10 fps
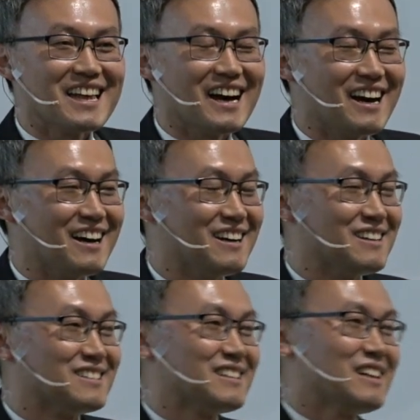
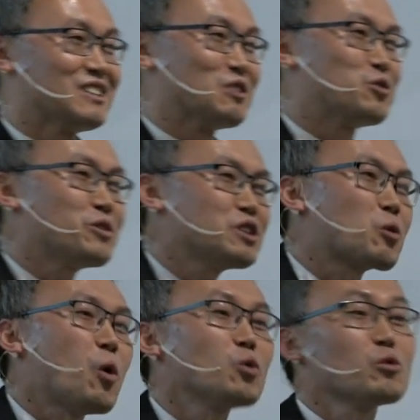Uh, the, during the
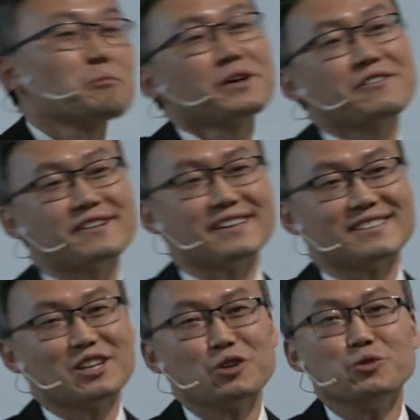Cold War period,